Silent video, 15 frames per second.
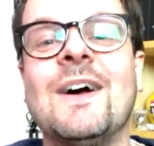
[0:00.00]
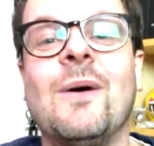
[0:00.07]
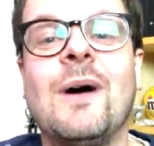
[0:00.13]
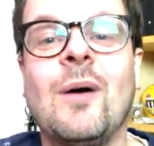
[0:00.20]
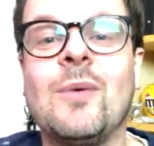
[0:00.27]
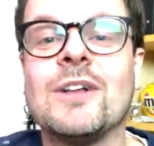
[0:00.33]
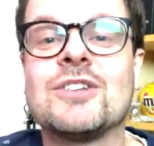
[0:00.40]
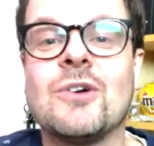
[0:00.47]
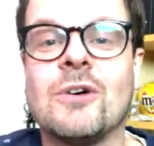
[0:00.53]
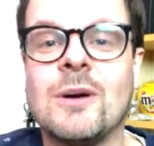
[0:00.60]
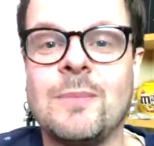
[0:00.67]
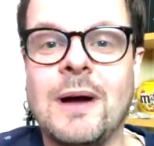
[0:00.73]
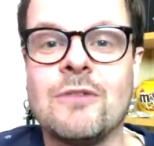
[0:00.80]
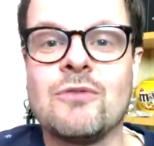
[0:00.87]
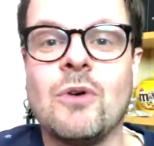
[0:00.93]
Well, we'll talk
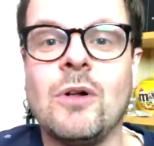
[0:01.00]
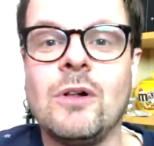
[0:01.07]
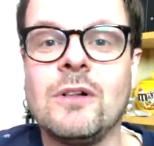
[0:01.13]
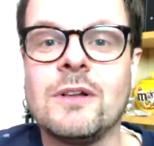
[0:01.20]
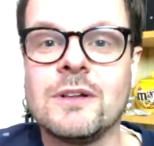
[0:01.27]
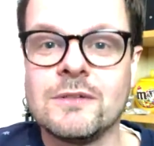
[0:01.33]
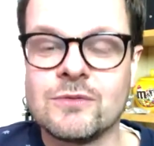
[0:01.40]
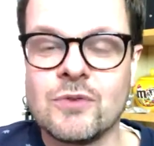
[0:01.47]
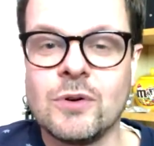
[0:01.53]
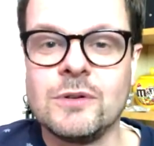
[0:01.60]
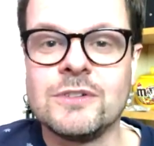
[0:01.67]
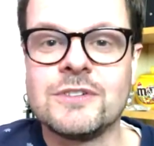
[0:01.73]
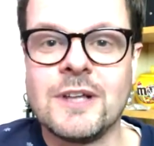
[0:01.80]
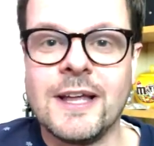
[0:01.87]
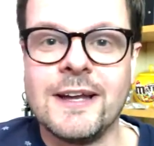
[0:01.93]
about
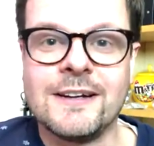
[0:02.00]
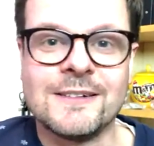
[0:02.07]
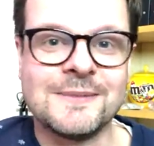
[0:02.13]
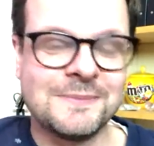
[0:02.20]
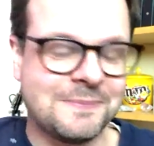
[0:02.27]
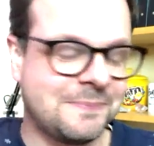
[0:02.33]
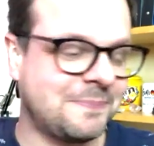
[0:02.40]
roles later.